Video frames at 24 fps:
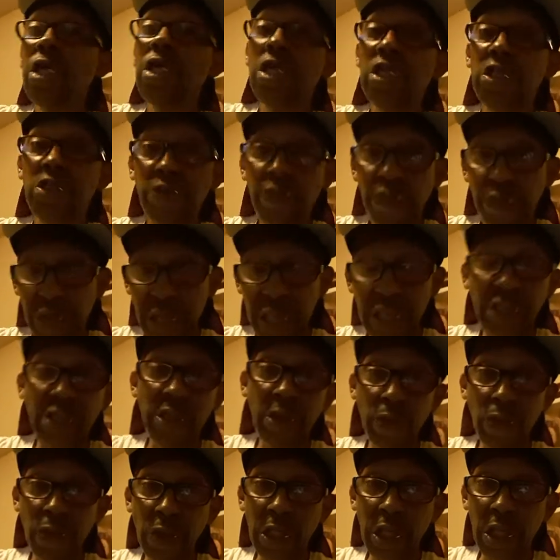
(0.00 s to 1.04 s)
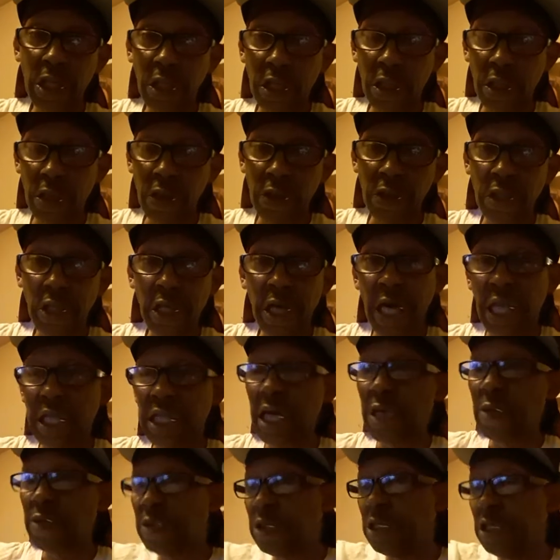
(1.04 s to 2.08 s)
especially when it comes
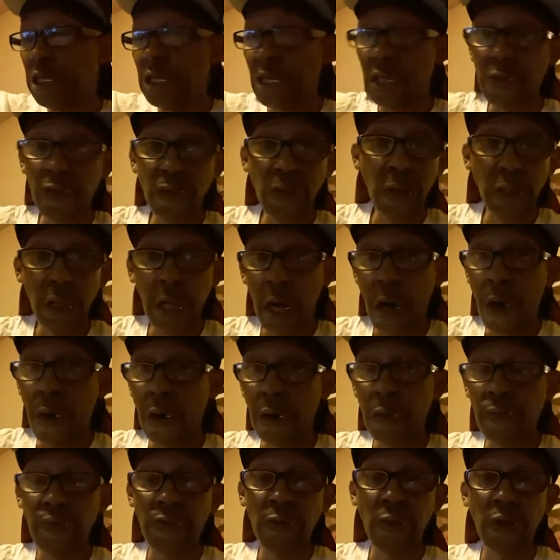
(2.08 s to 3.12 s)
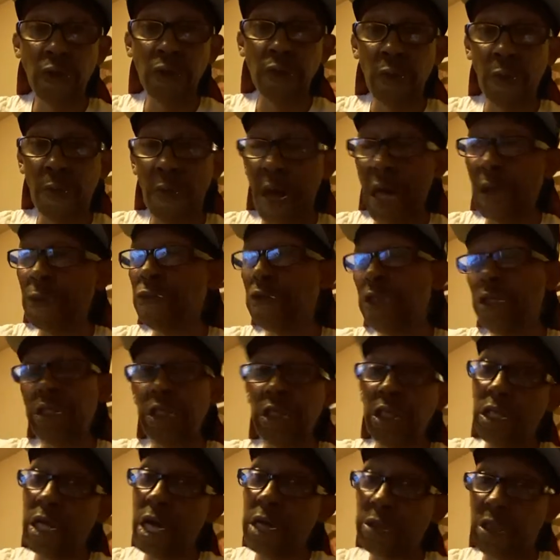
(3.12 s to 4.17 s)
goddamn dealing with law enforcement, man. We
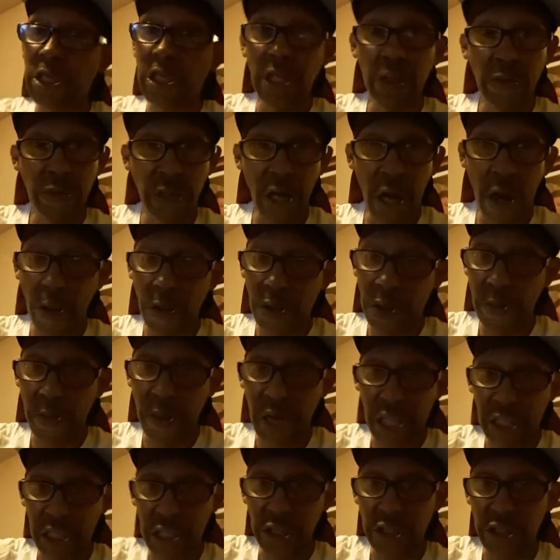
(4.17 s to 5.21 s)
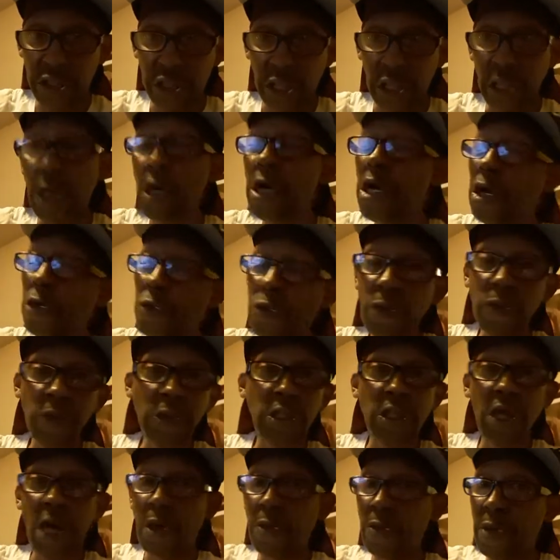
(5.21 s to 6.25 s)
shouldn't have to keep talking about this shit. We've been
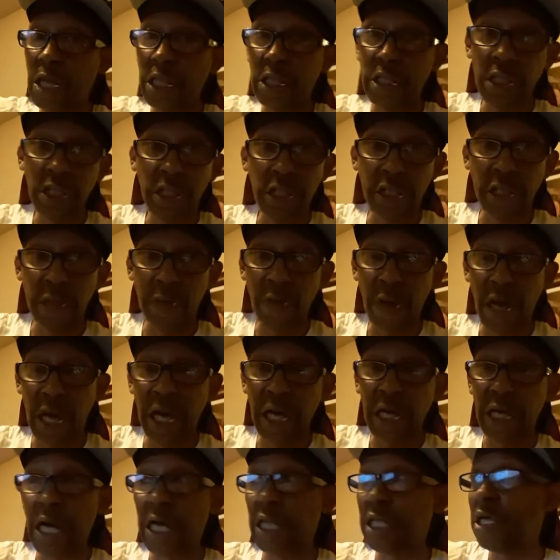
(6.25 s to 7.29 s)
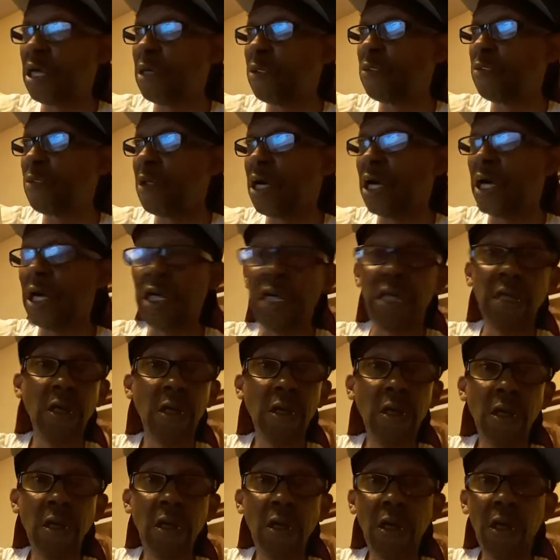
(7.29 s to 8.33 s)
talking about this shit, man, goddamn man,
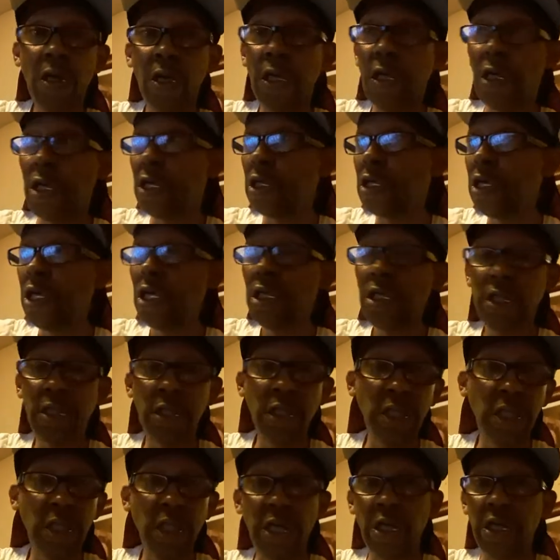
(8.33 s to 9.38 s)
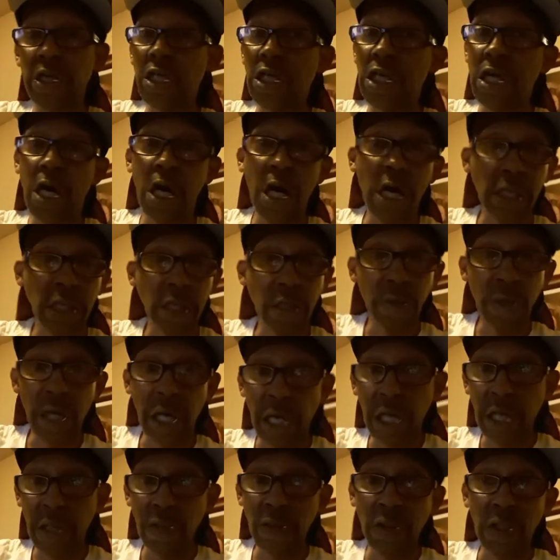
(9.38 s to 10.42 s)
uh, since Eric Garner,
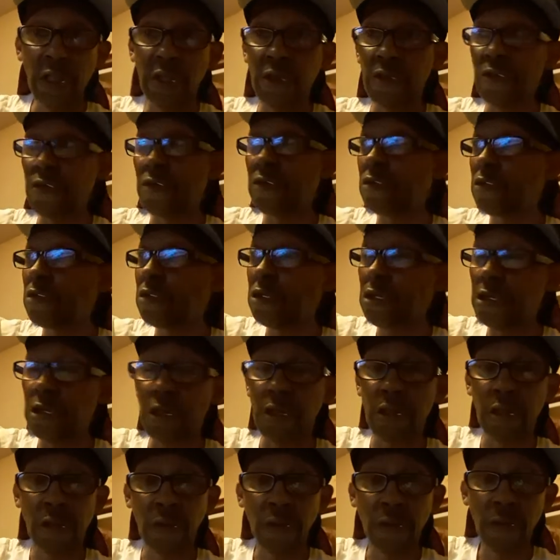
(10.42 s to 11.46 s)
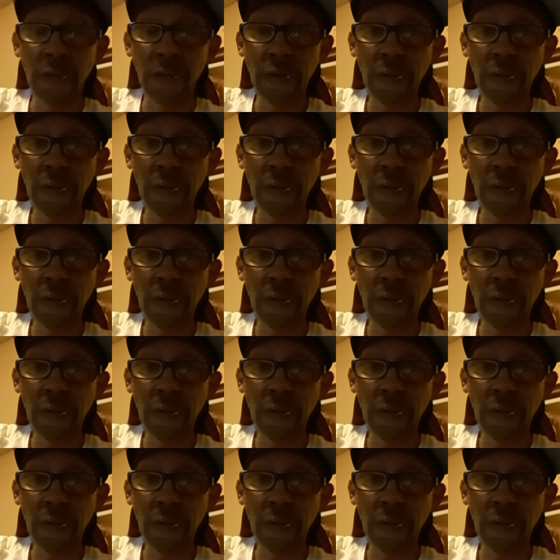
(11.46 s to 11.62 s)
man. We, you know,